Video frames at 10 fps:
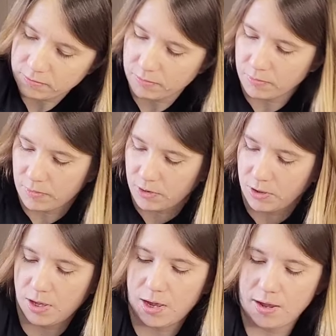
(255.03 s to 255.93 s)

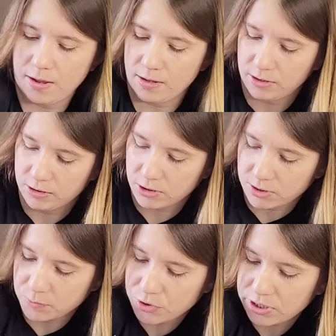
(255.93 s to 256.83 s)
Okay,
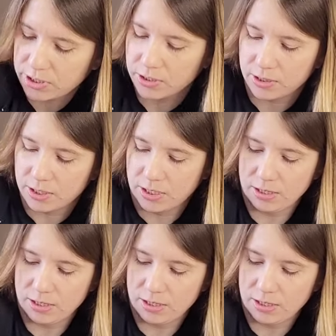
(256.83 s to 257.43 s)
looking pretty good.